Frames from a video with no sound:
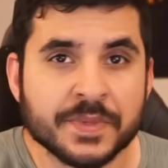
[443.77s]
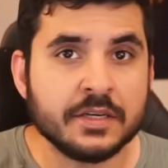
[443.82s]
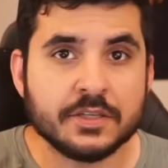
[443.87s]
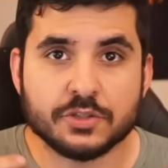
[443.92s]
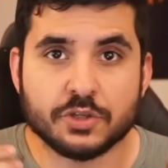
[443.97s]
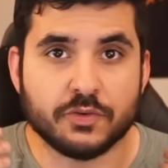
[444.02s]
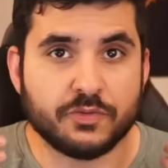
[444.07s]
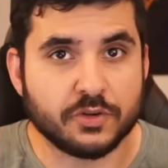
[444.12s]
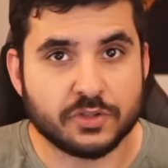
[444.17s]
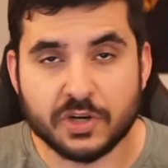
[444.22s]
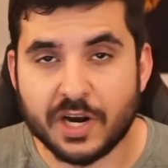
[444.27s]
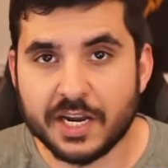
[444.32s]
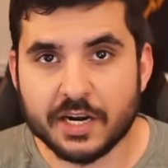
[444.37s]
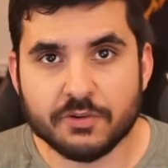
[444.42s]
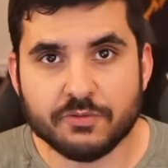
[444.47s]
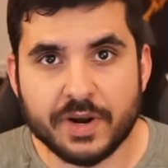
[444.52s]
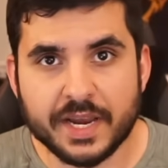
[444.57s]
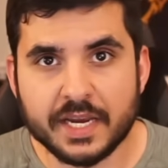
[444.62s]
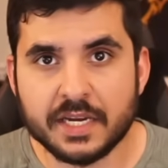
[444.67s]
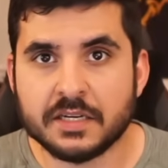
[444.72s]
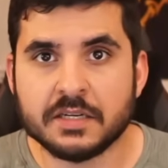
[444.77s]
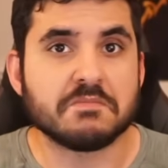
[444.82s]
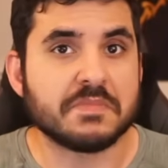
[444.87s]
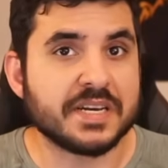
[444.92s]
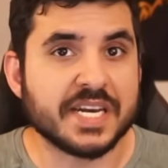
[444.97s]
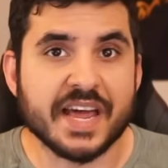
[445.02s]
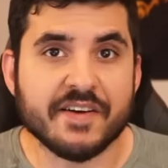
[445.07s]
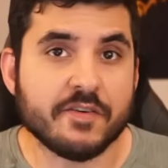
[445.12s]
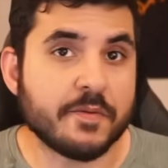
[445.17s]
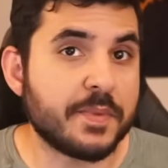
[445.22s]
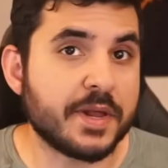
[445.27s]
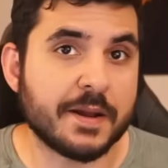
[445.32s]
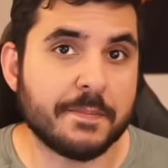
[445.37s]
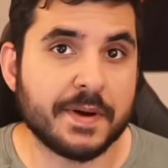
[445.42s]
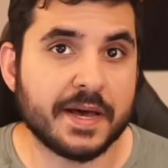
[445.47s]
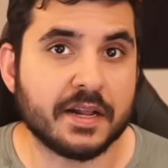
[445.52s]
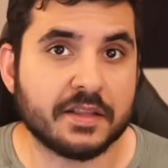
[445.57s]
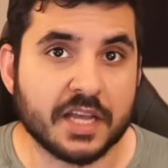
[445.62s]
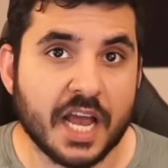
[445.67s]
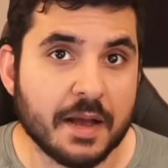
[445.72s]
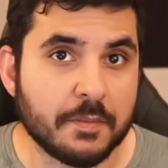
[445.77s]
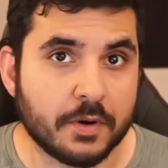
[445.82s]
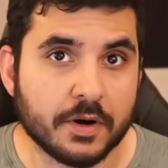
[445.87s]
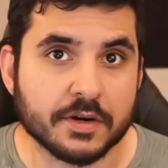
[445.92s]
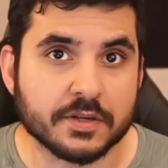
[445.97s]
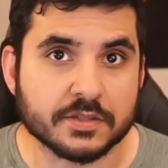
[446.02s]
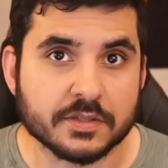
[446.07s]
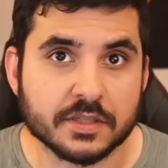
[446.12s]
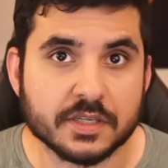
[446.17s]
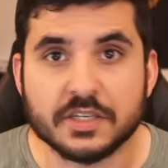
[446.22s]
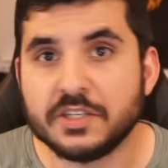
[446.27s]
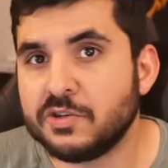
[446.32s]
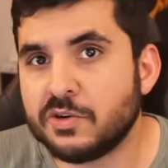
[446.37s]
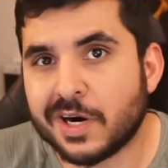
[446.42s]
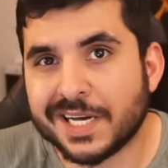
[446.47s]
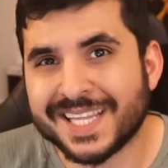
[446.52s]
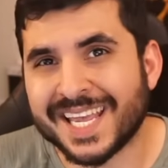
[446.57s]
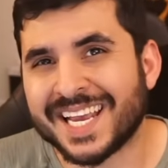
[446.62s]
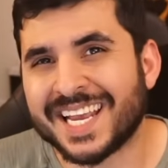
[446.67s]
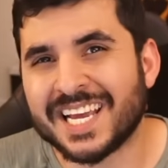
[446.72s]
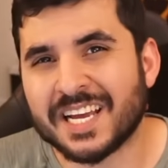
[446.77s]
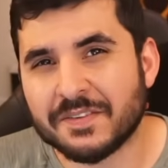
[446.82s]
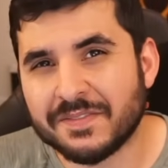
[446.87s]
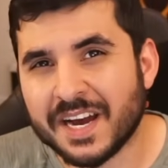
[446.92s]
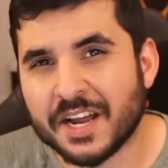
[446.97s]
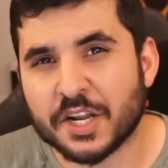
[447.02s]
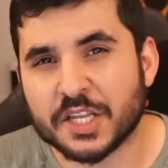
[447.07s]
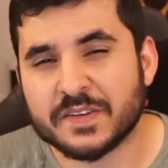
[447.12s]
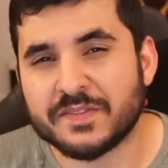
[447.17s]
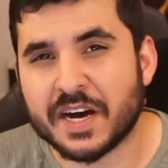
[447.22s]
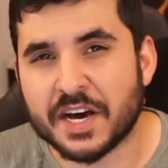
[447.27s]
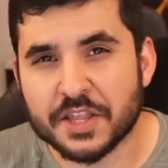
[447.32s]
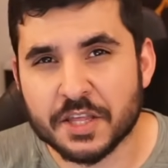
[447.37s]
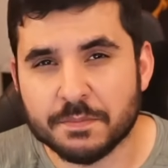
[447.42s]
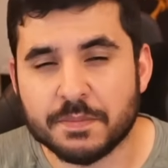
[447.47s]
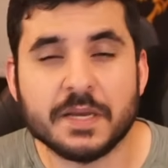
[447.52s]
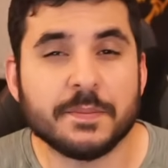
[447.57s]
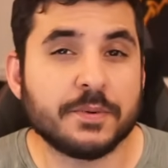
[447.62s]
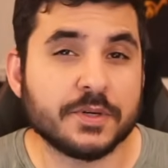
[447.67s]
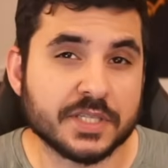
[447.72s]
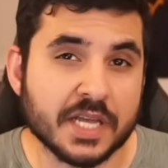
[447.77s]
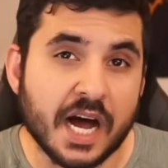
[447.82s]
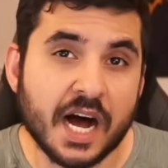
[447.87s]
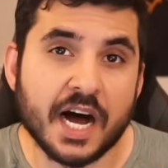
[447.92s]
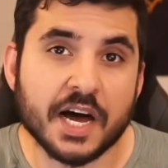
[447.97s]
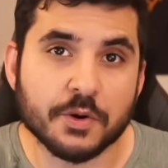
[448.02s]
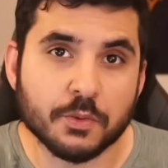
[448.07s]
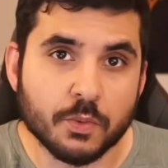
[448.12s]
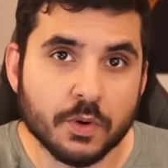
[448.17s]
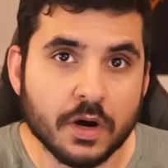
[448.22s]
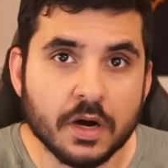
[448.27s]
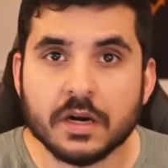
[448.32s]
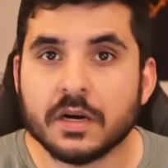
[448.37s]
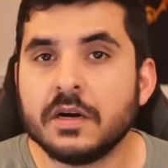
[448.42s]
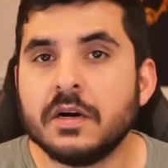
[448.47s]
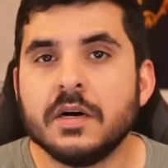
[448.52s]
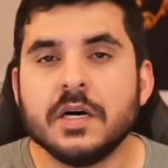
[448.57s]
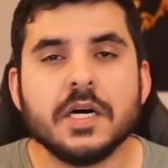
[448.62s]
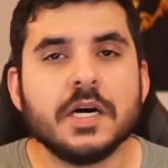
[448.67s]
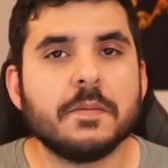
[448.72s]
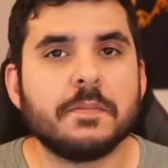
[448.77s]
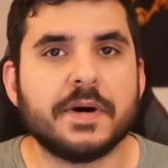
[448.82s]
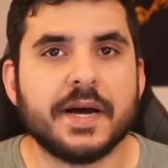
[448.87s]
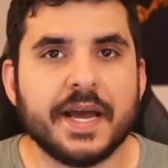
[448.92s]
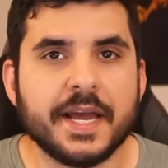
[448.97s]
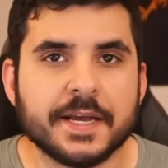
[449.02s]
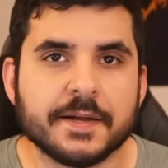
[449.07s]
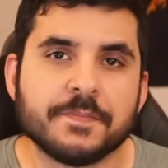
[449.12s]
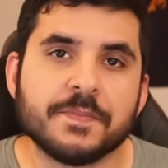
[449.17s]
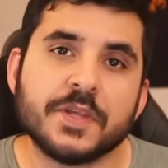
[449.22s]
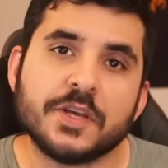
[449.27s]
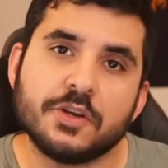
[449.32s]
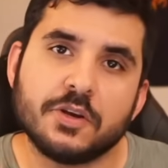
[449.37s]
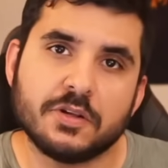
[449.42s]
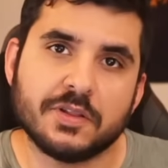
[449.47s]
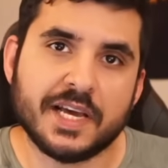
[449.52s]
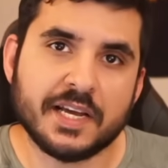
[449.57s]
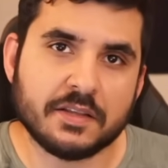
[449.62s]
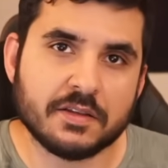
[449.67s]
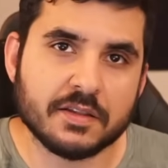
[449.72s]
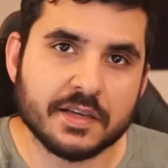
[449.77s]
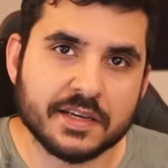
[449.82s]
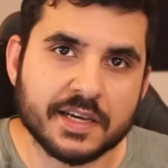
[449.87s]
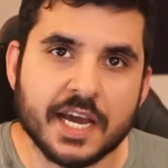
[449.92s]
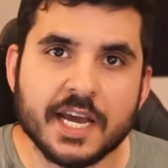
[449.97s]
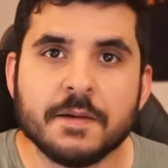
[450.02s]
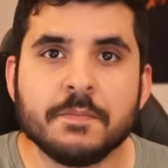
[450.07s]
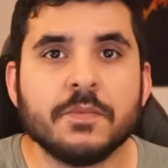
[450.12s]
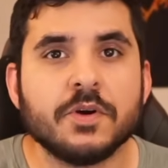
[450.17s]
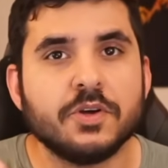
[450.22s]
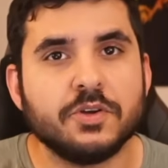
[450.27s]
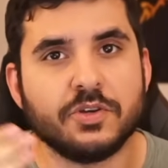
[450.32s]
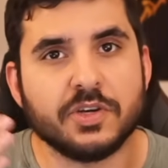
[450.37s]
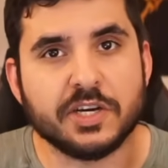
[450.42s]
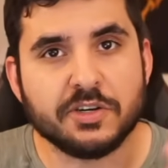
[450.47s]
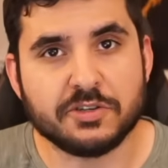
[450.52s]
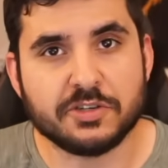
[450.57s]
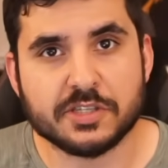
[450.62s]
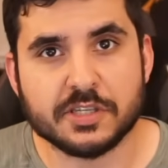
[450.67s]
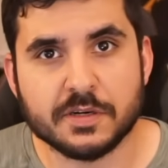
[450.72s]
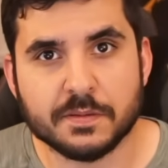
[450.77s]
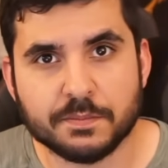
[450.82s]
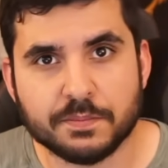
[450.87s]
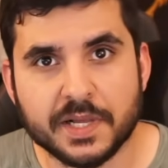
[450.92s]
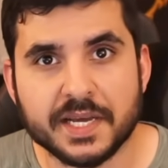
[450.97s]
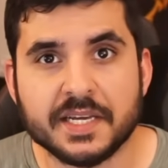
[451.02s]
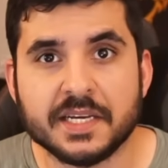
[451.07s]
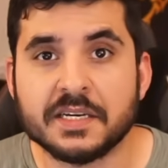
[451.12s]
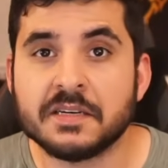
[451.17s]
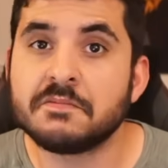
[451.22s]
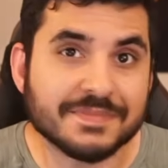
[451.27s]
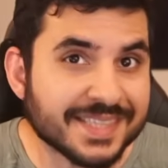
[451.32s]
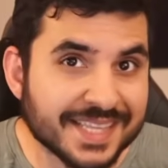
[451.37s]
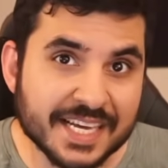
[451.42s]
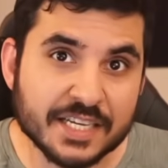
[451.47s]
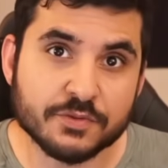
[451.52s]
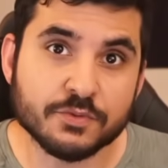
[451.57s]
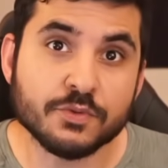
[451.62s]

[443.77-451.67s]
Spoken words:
So if you're trying to raid, never been a better time, honestly. You are taking advantage of other people's hard work, but hey, you're late to the game, you're interested in playing, there's